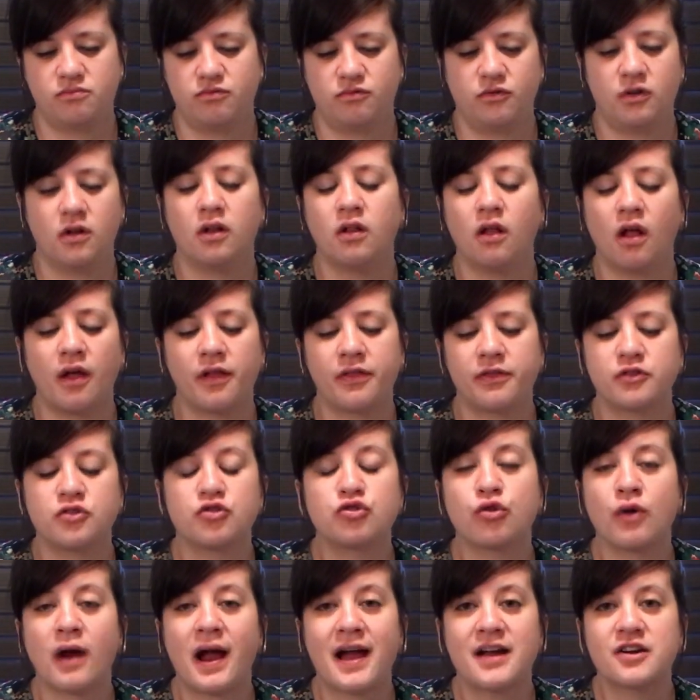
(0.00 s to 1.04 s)
cloth
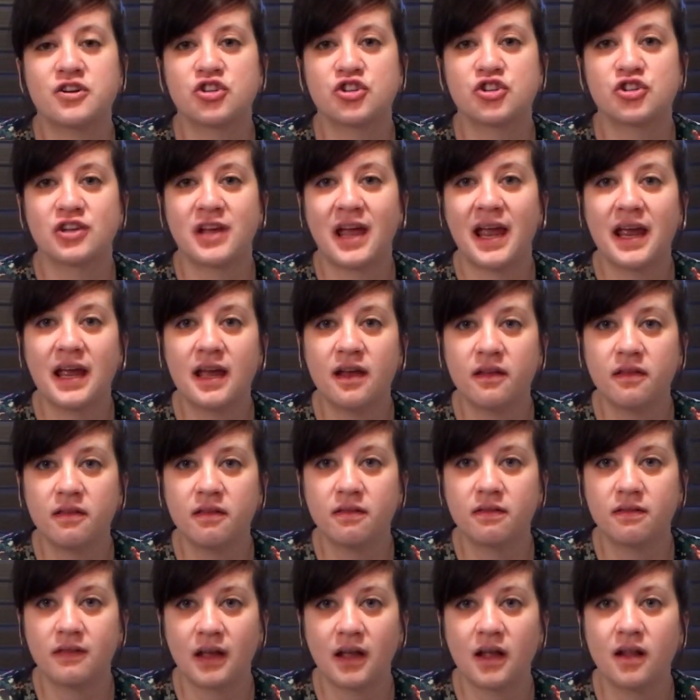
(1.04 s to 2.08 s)
trash
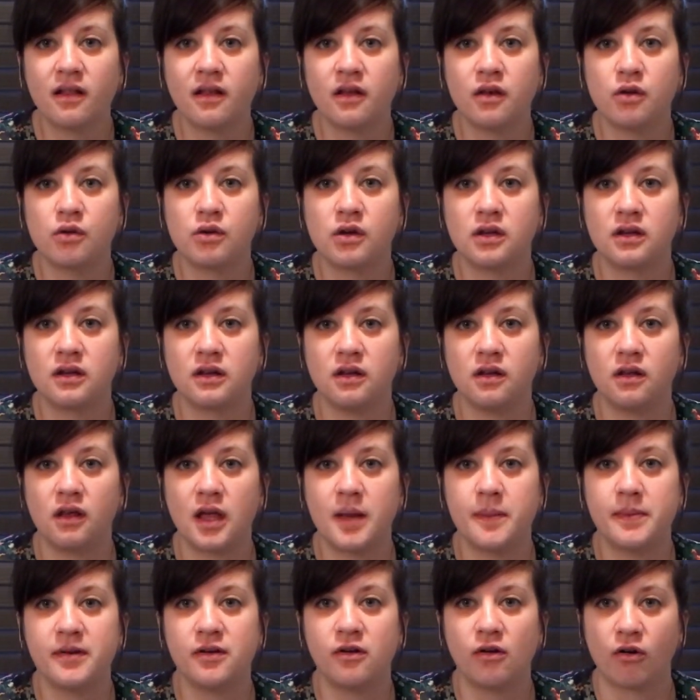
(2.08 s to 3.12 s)
can thing that you can
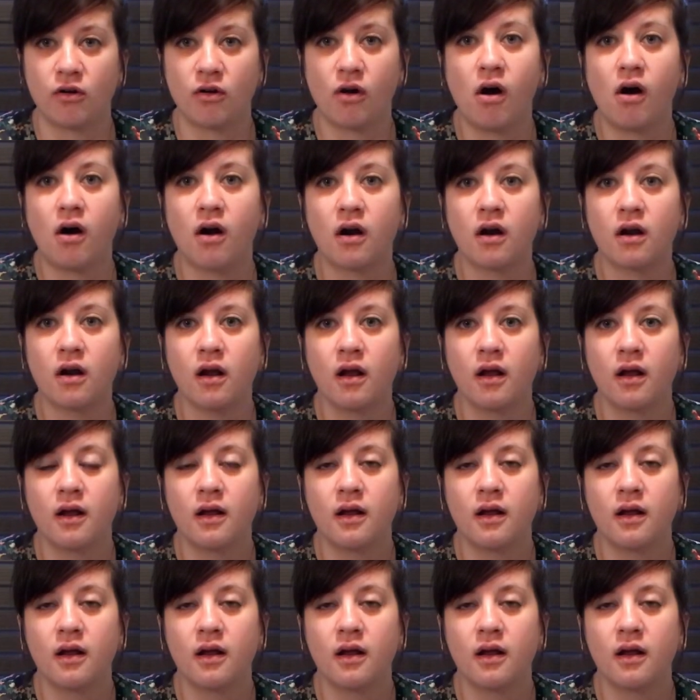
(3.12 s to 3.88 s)
keep in your car,